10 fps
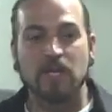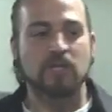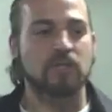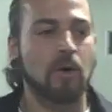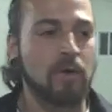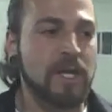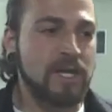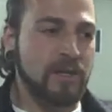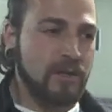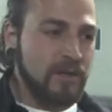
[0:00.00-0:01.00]
so
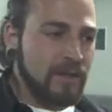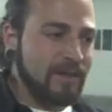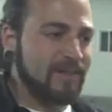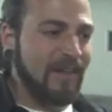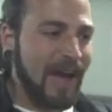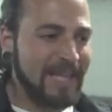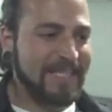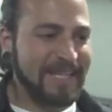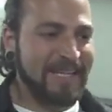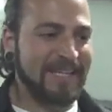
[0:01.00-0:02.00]
the
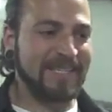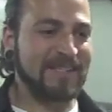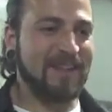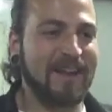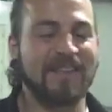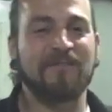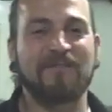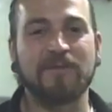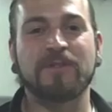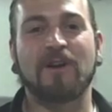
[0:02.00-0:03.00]
idea is not that
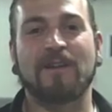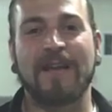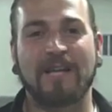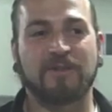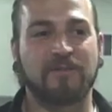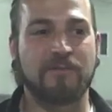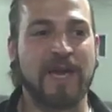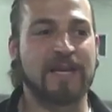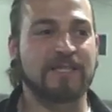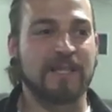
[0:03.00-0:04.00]
fruits aren't natural for
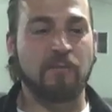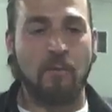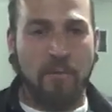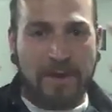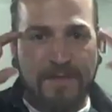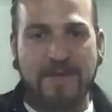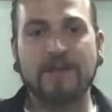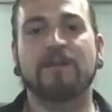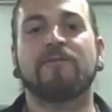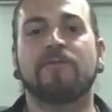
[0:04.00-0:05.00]
man, it's that when we
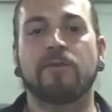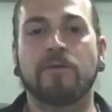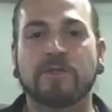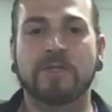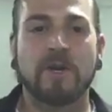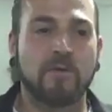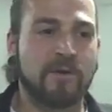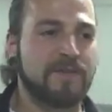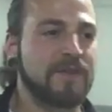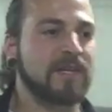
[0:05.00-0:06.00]
think of fruits, we're
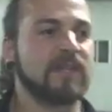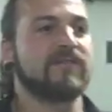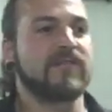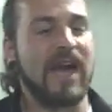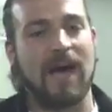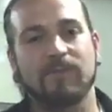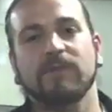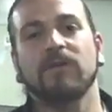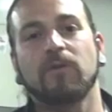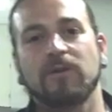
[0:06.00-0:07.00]
thinking of the apples
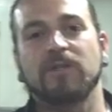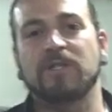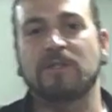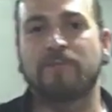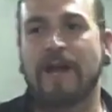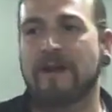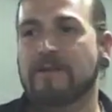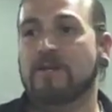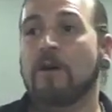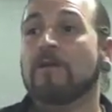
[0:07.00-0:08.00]
and oranges and
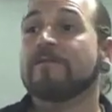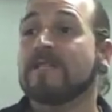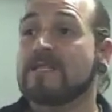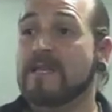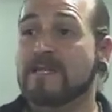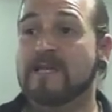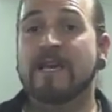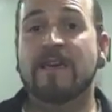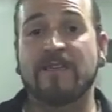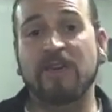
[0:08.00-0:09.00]
pears and all of these things
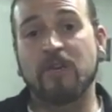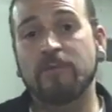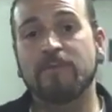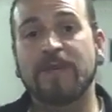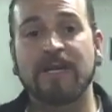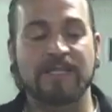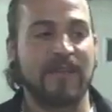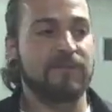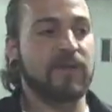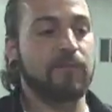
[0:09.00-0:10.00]
that human beings
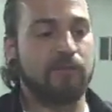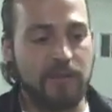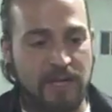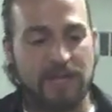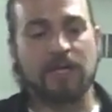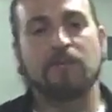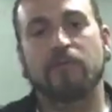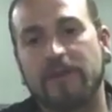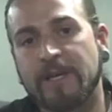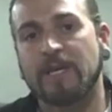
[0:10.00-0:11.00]
have been breeding and
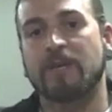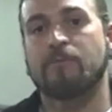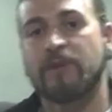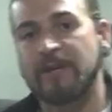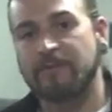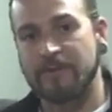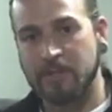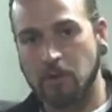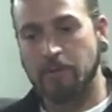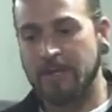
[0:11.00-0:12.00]
breeding and breeding for
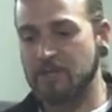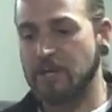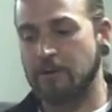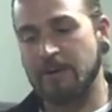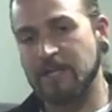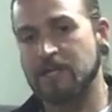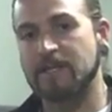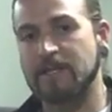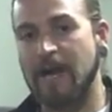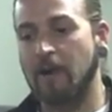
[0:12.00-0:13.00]
so many
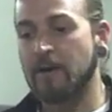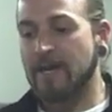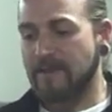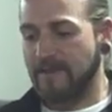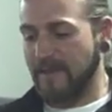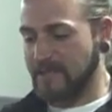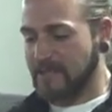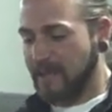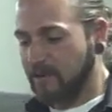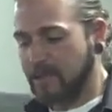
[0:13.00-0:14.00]
generations now that they
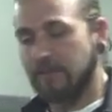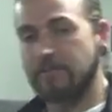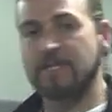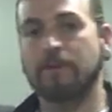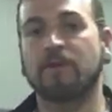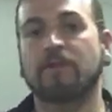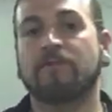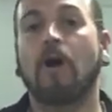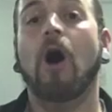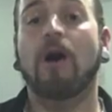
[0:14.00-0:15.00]
scarcely resemble
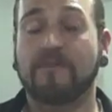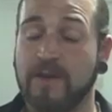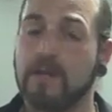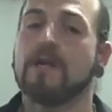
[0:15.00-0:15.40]
often